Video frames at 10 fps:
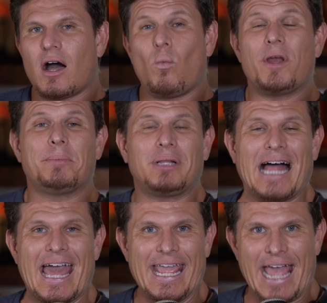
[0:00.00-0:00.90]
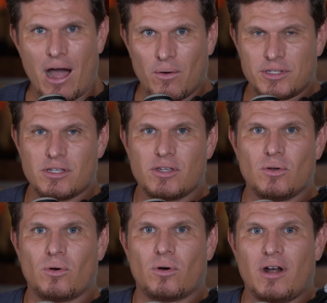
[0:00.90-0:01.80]
when planning out
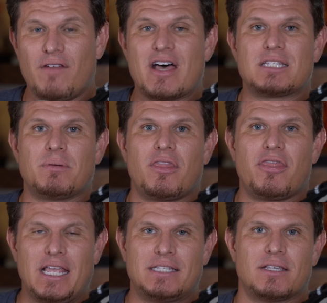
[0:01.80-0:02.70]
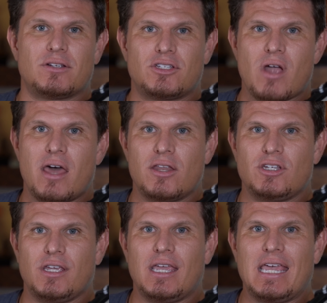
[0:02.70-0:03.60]
your investment thesis or
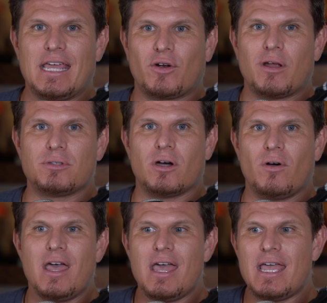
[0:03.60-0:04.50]
strategy in crypto